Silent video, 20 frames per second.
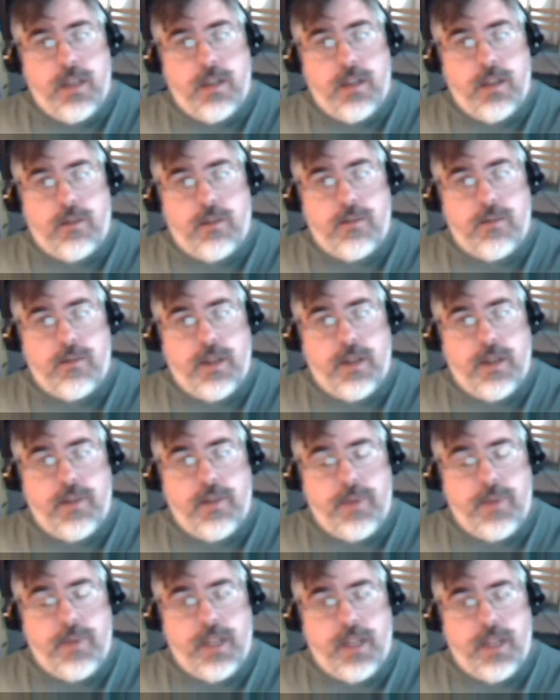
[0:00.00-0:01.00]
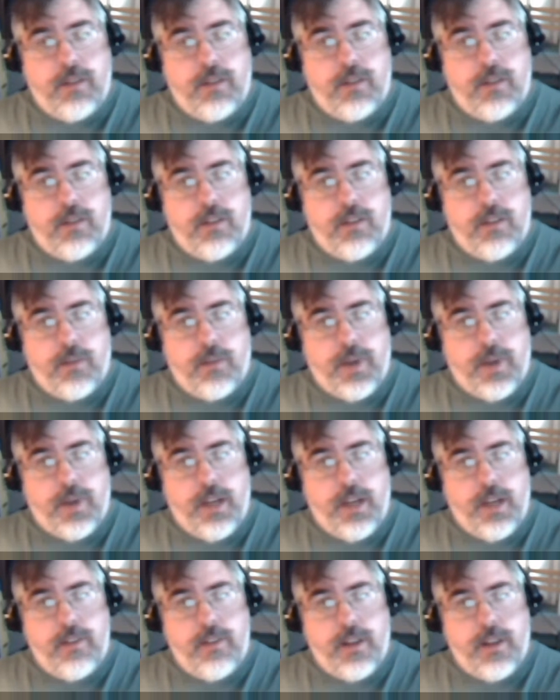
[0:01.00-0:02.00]
you know, everybody's
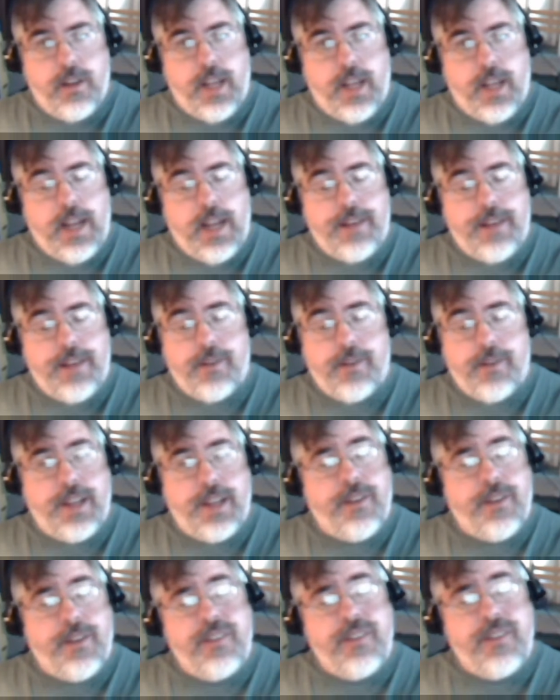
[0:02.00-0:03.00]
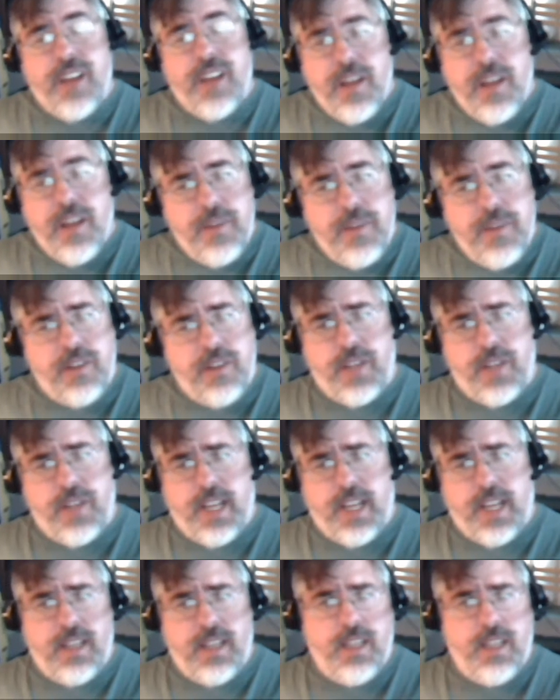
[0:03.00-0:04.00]
interpretation of that. I don't have time to do
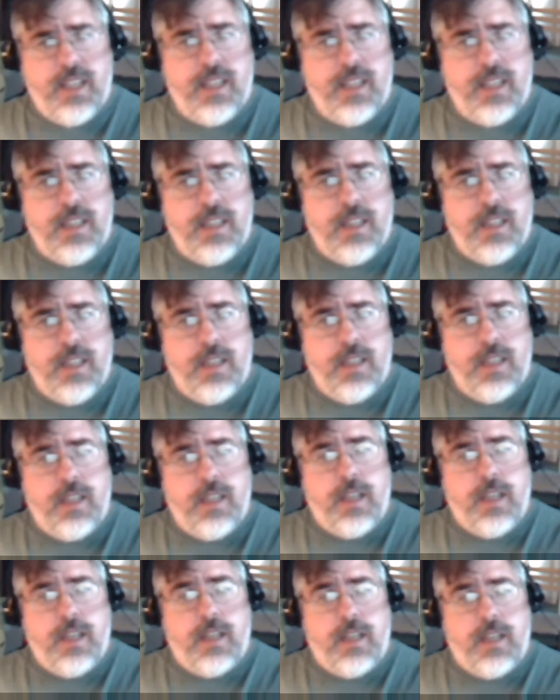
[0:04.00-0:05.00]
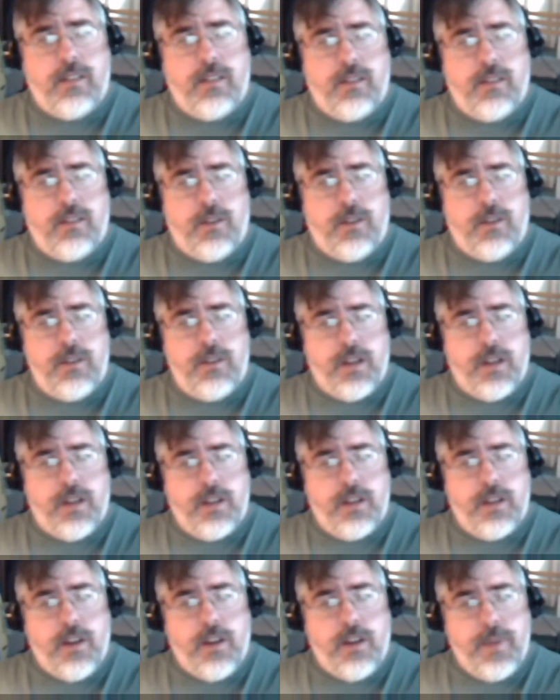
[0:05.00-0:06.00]
that. And so you're
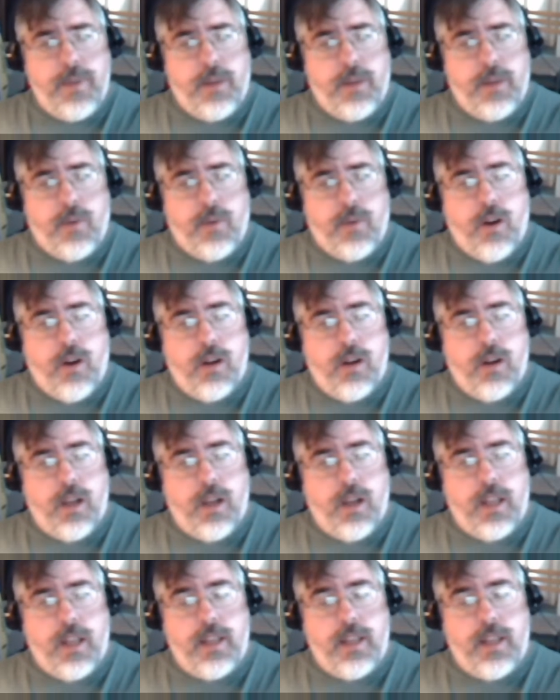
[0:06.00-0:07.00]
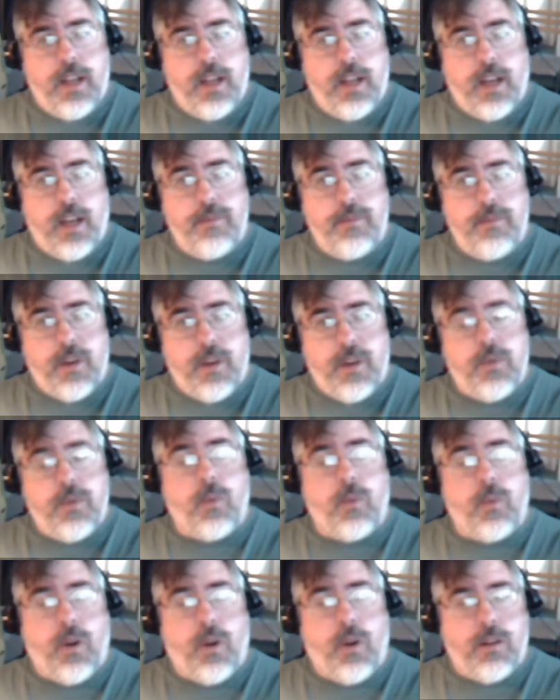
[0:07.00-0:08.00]
going to tell me I'm wrong, and then I'm
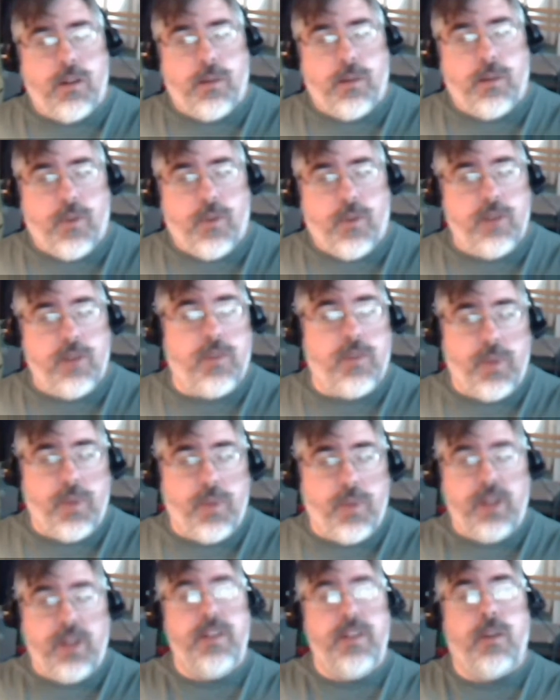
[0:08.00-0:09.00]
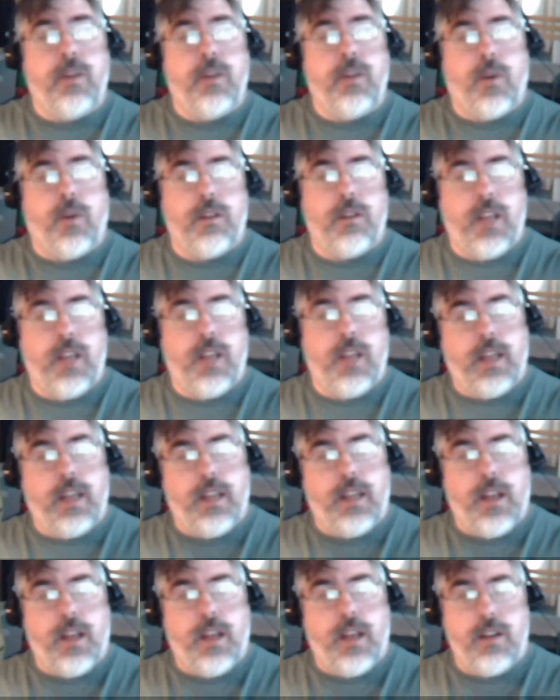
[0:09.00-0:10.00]
double wrong. I'm wrong for believing the wrong
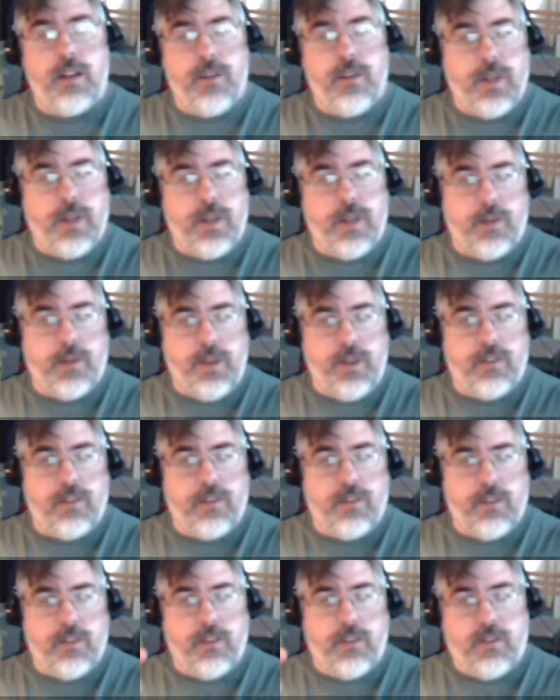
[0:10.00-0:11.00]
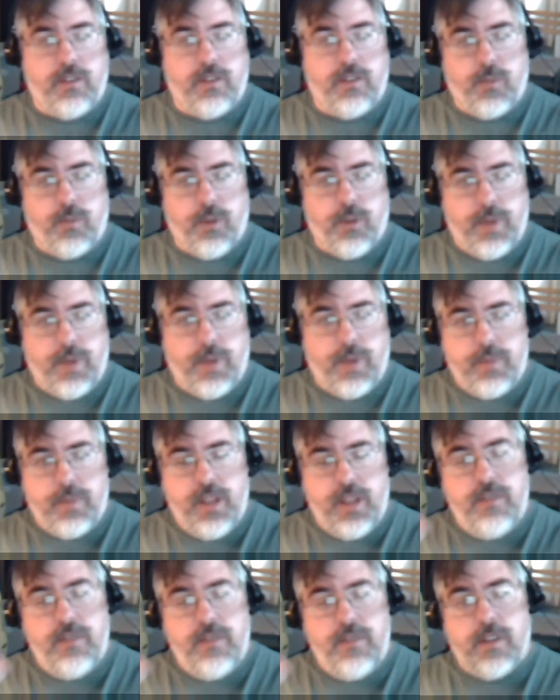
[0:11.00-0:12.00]
thing and then not doing the research to support my
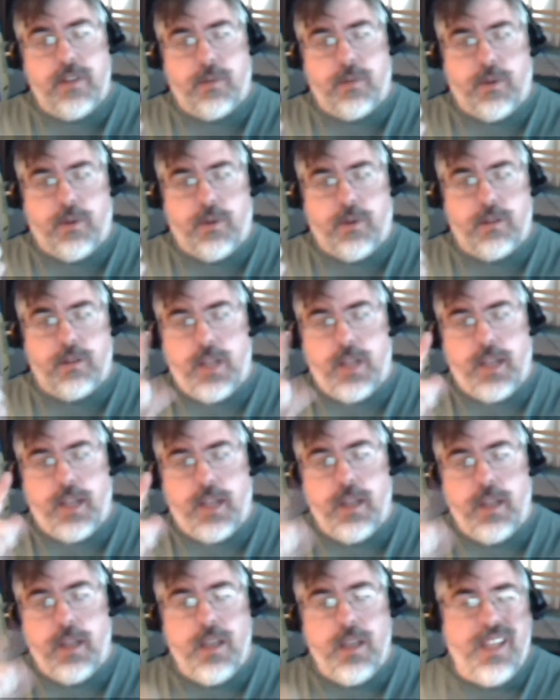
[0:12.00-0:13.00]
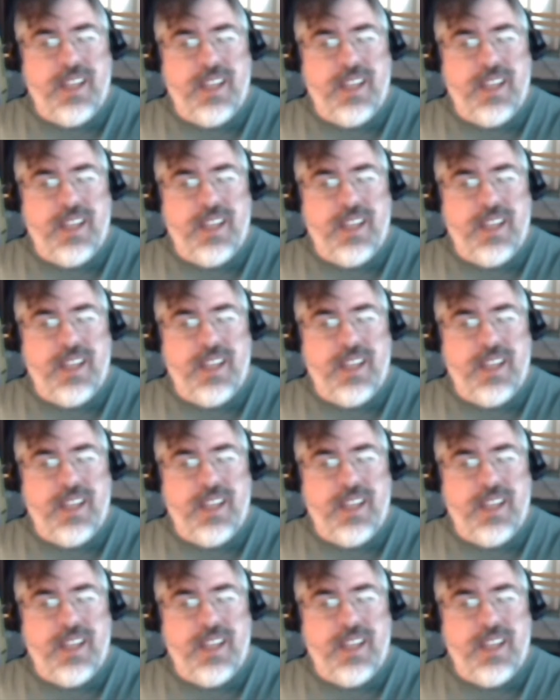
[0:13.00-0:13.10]
belief in the wrong thing.